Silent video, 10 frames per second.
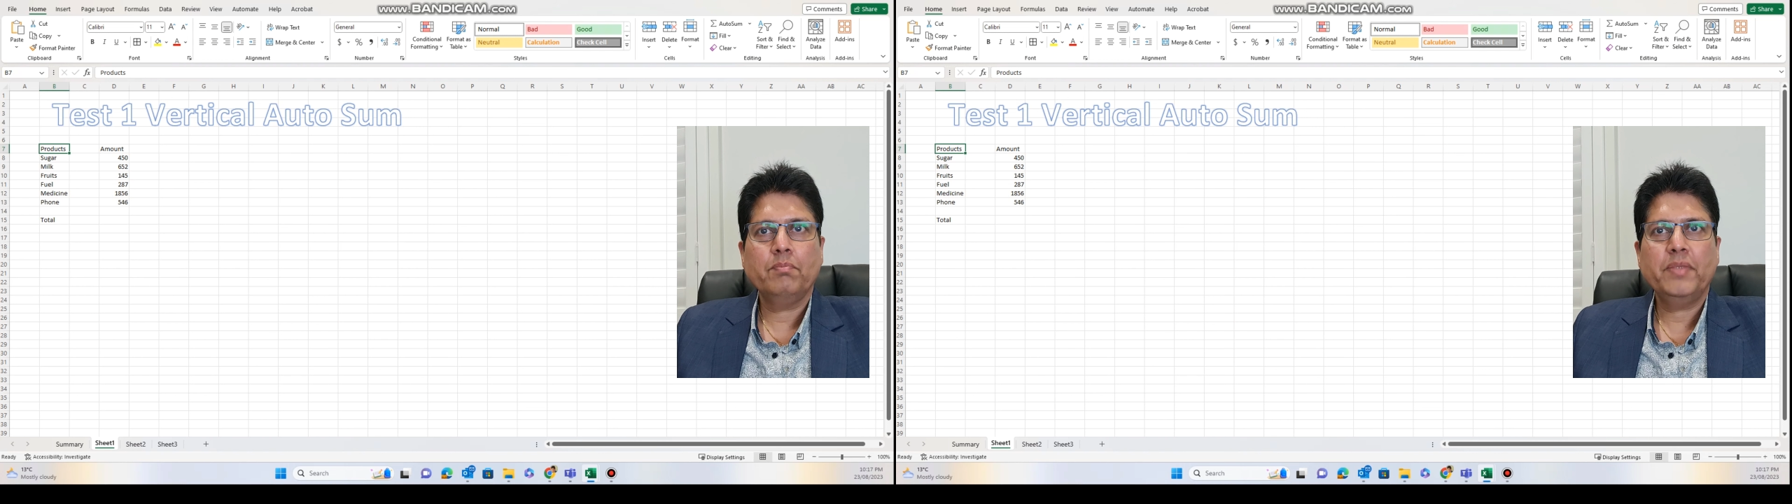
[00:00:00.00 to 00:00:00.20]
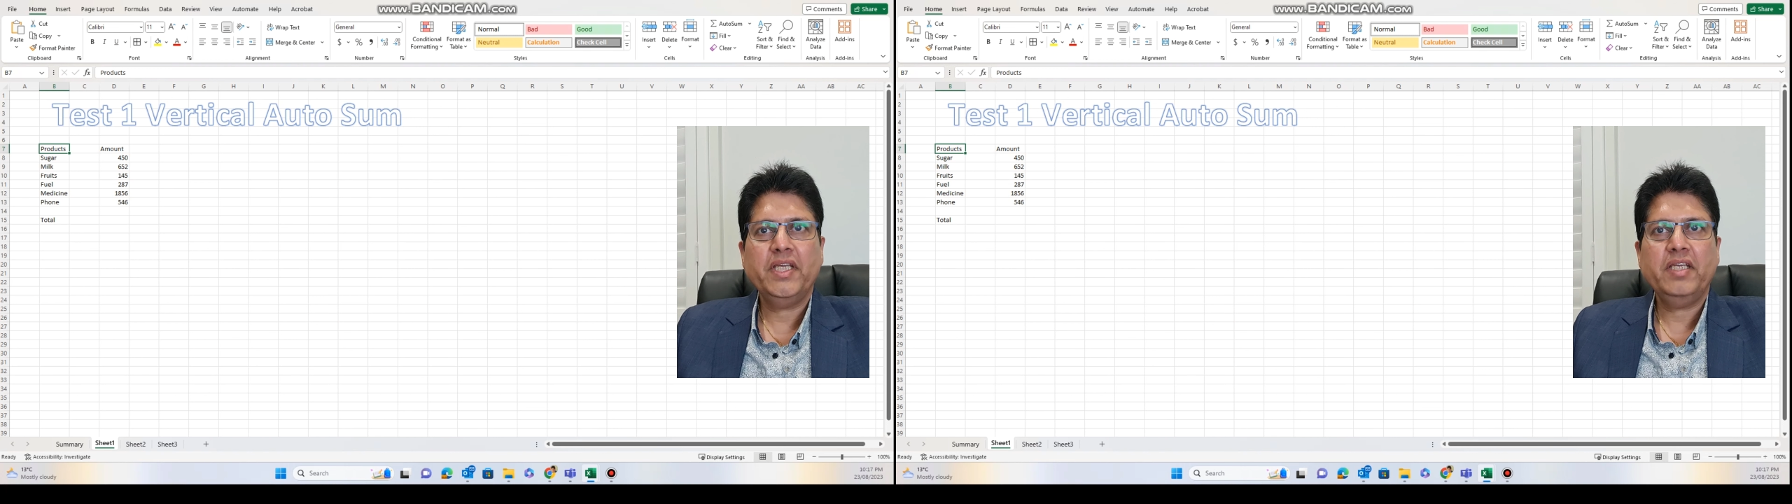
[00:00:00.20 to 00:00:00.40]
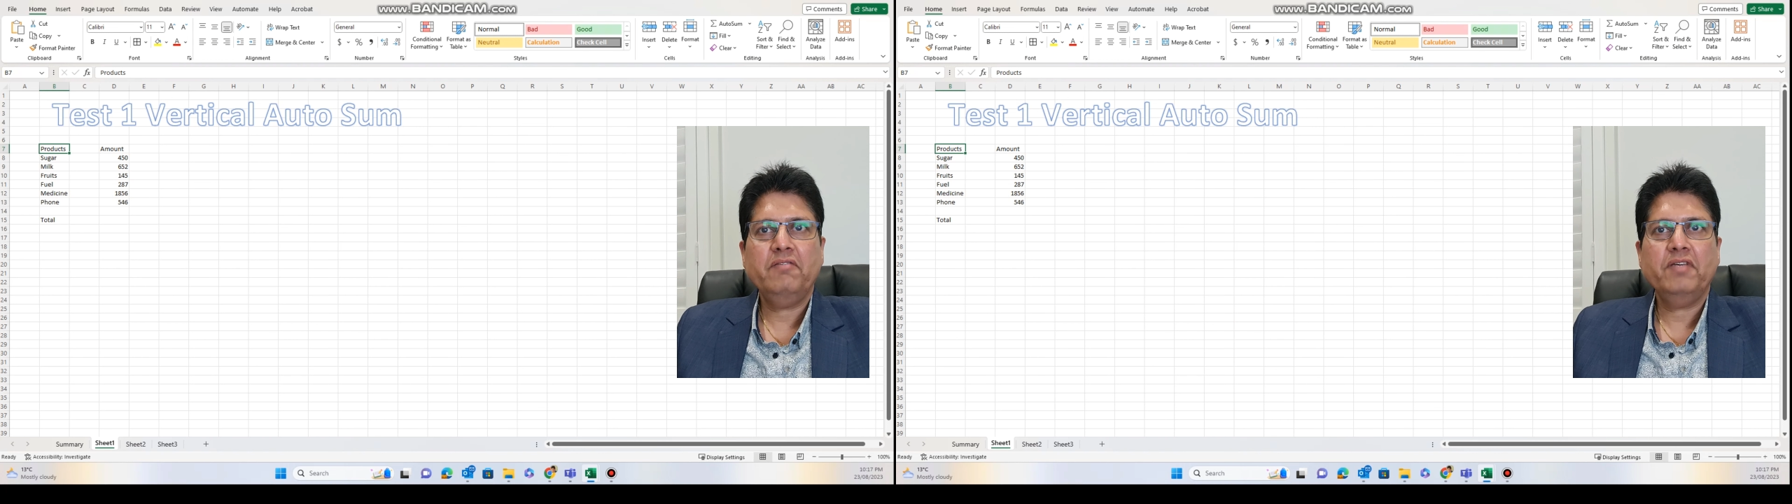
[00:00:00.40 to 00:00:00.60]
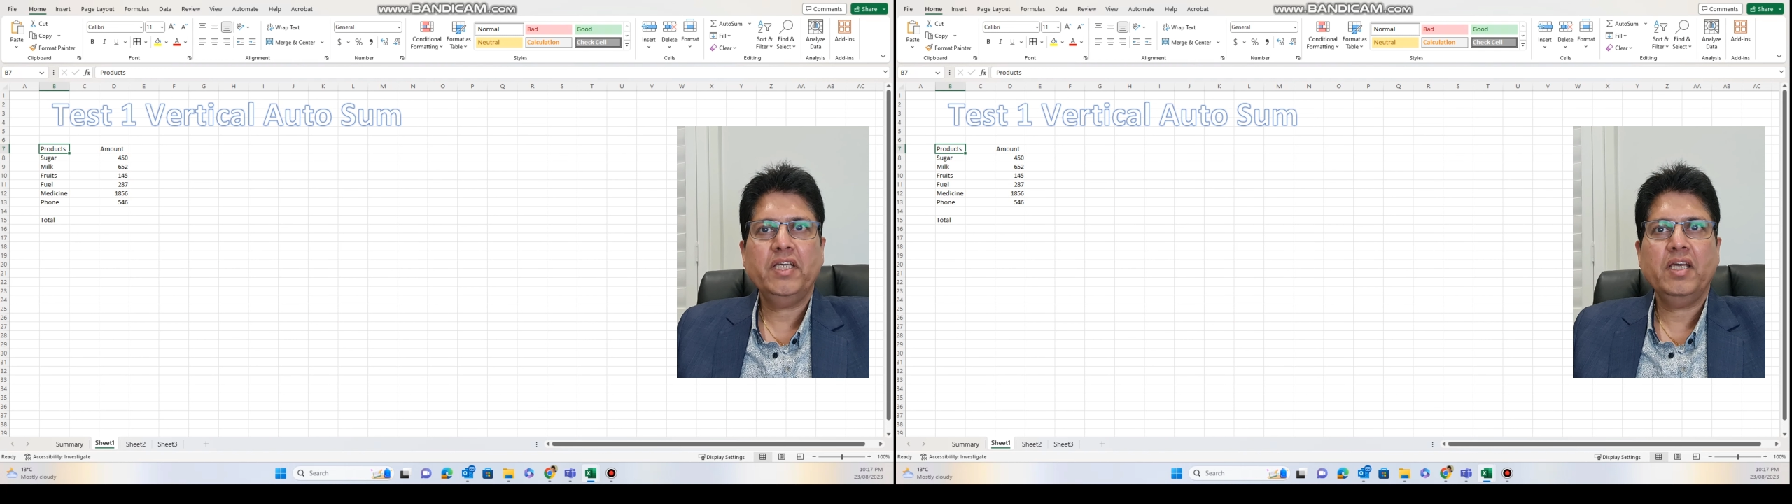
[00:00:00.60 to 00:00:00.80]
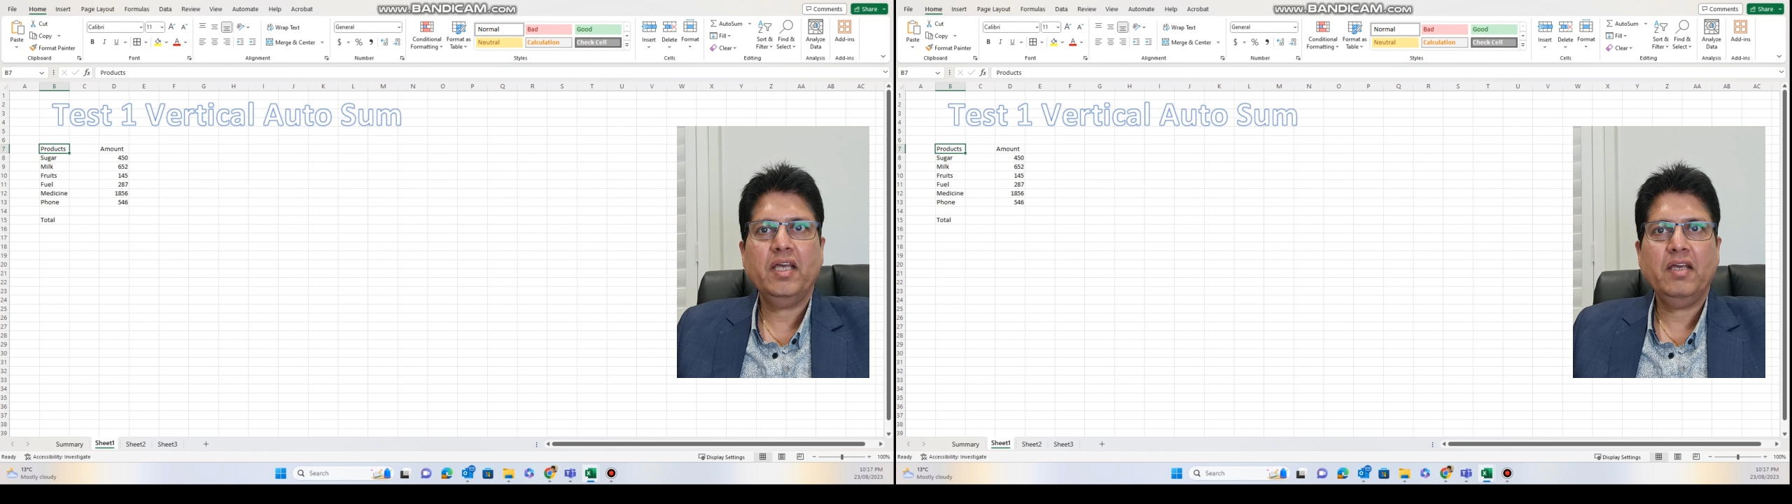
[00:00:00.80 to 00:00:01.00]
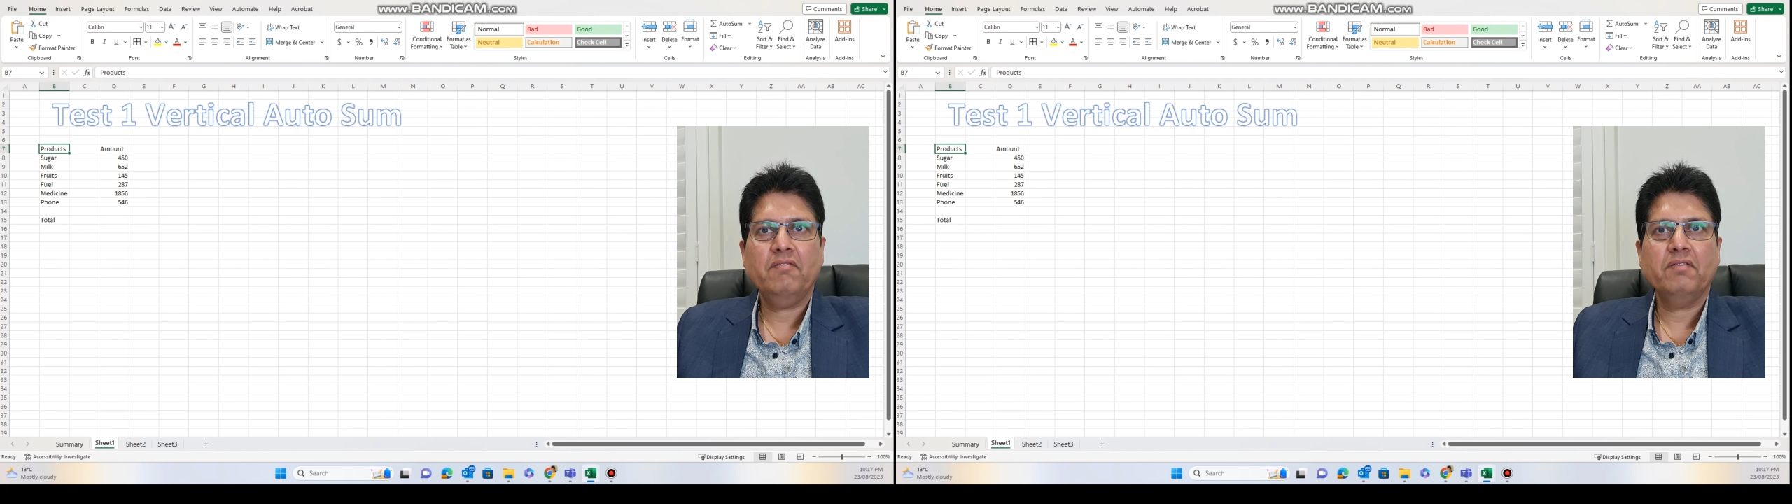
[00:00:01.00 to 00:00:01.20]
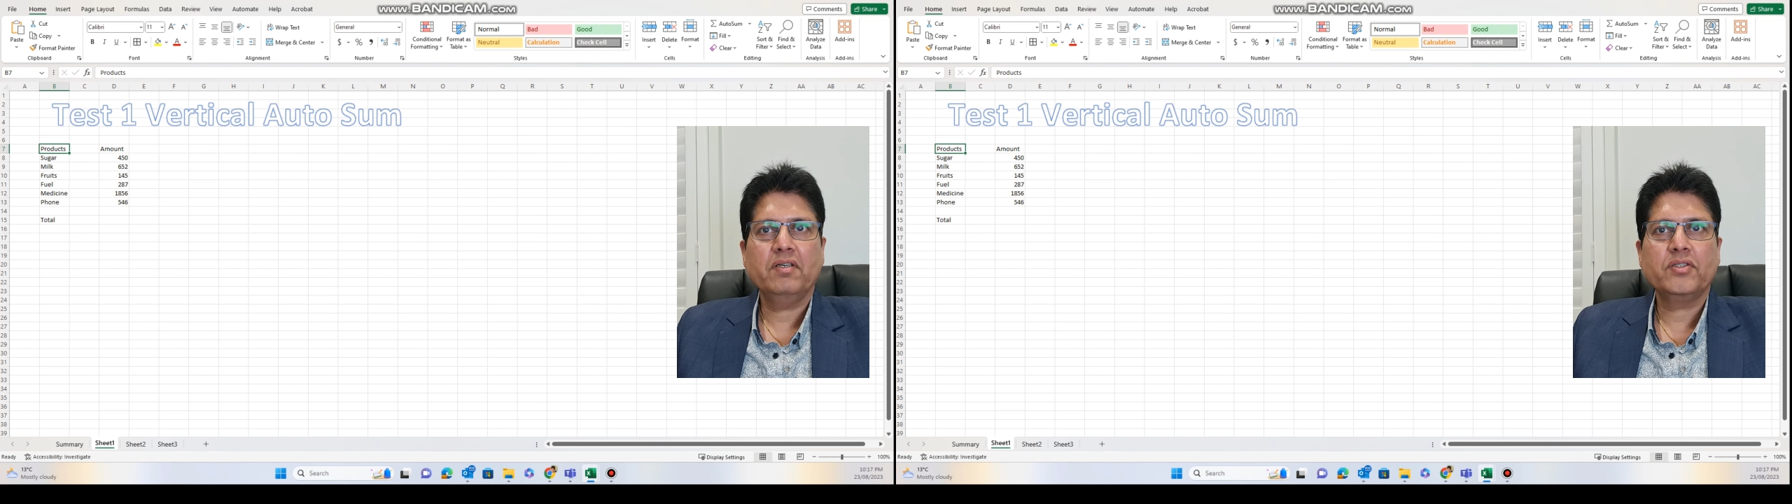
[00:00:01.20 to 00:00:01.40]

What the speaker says: B, we have